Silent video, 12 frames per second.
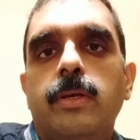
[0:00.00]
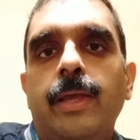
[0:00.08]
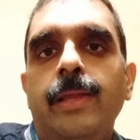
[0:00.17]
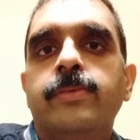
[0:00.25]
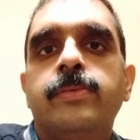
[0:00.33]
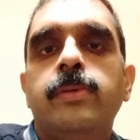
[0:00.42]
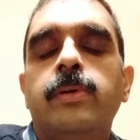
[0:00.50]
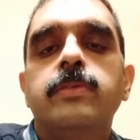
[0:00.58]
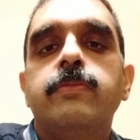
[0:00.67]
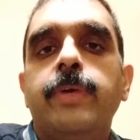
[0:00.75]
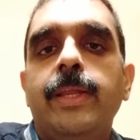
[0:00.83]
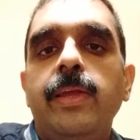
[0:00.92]
It's
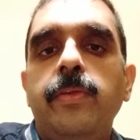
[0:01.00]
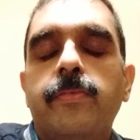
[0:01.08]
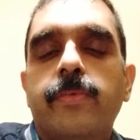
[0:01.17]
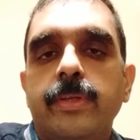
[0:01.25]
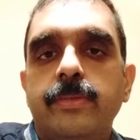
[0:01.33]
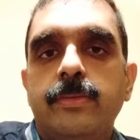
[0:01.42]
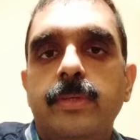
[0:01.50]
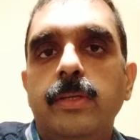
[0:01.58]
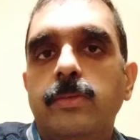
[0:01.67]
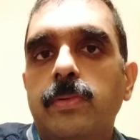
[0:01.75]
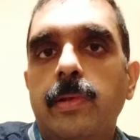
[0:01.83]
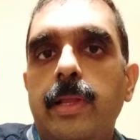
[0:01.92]
not very interesting
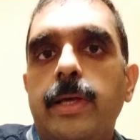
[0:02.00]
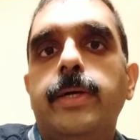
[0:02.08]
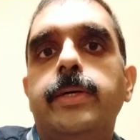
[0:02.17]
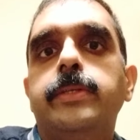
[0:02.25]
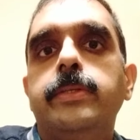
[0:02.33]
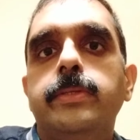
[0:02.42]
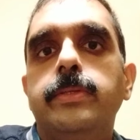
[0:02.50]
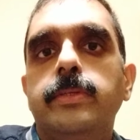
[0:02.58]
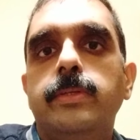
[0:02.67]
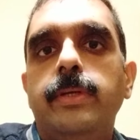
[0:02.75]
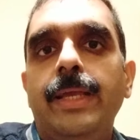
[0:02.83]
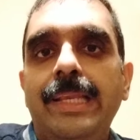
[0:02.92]
to learn
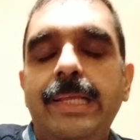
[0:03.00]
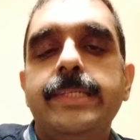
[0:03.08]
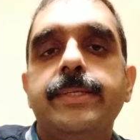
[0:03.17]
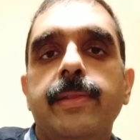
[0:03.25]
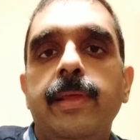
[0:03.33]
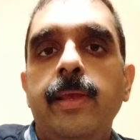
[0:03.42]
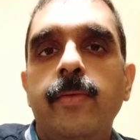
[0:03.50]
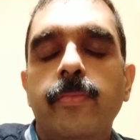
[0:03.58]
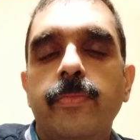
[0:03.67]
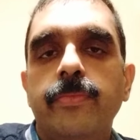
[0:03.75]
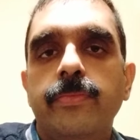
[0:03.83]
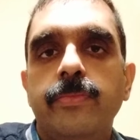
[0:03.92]
initially,
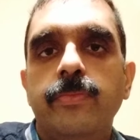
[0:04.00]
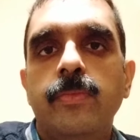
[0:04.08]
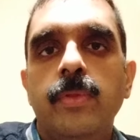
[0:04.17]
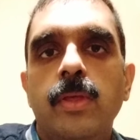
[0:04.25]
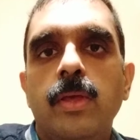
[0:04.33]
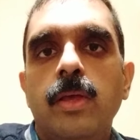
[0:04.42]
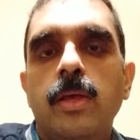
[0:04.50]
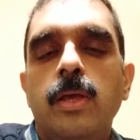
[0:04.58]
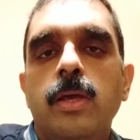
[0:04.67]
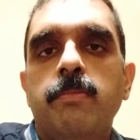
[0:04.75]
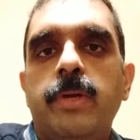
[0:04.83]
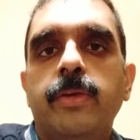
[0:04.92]

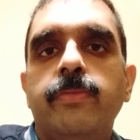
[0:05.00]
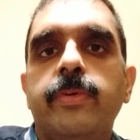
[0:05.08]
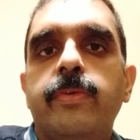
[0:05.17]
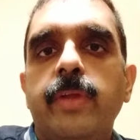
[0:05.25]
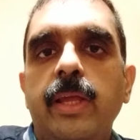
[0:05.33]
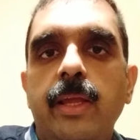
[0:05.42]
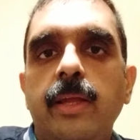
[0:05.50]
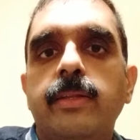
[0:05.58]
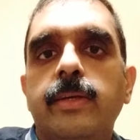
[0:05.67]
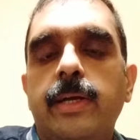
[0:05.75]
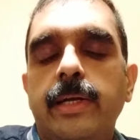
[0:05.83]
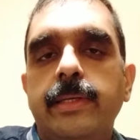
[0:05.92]
but if you read
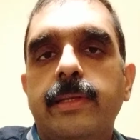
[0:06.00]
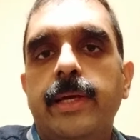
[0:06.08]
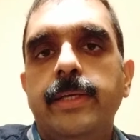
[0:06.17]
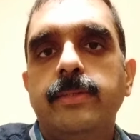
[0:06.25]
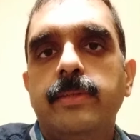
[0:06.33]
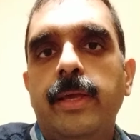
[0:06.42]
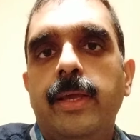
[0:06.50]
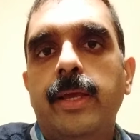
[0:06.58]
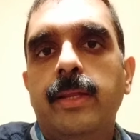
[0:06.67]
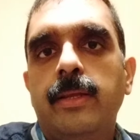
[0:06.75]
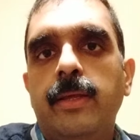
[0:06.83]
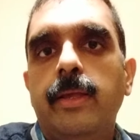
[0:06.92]
the guidelines again
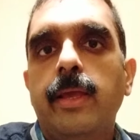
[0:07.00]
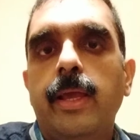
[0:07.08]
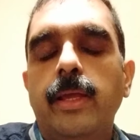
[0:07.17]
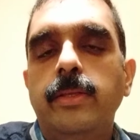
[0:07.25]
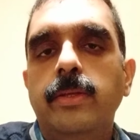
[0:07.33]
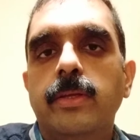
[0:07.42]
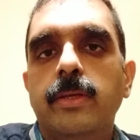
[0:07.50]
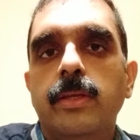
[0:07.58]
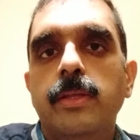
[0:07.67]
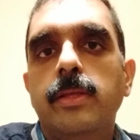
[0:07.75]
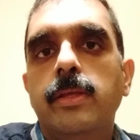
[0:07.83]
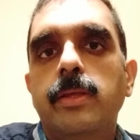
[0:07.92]
and again,
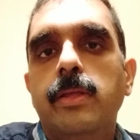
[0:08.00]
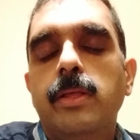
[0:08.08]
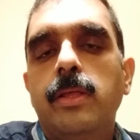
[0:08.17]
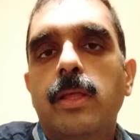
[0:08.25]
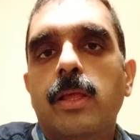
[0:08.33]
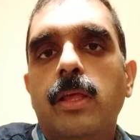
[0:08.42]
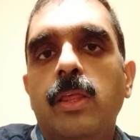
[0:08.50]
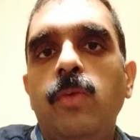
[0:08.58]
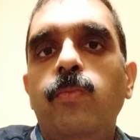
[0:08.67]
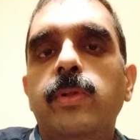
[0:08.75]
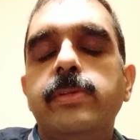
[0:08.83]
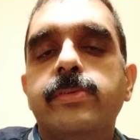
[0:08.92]
you
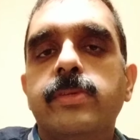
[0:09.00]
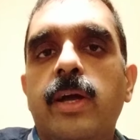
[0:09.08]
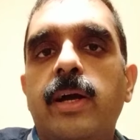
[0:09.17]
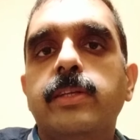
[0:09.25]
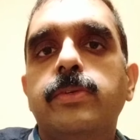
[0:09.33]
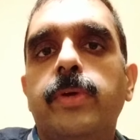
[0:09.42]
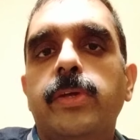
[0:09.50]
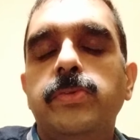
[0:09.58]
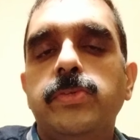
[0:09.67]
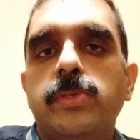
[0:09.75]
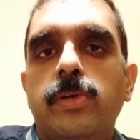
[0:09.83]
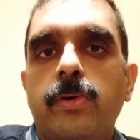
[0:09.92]
will start to
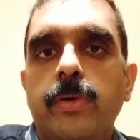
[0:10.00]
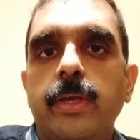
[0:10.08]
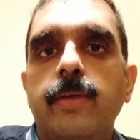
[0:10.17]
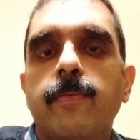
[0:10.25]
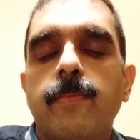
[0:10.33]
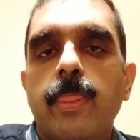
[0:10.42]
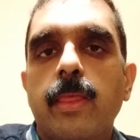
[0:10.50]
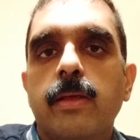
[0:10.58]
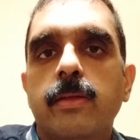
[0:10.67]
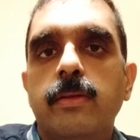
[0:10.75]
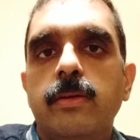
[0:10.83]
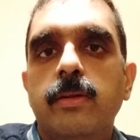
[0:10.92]
enjoy
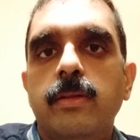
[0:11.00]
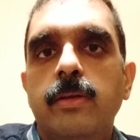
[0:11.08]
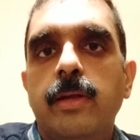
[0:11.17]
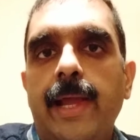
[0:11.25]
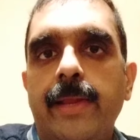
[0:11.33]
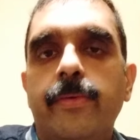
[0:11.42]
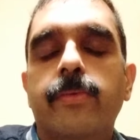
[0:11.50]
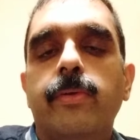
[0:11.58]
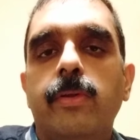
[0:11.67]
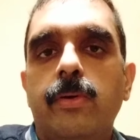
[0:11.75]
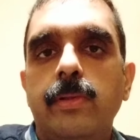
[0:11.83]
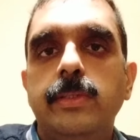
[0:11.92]

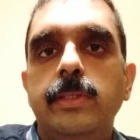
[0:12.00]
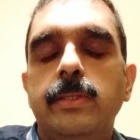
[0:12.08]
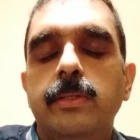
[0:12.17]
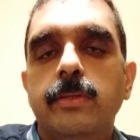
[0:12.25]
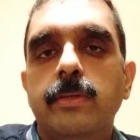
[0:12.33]
endocrinology.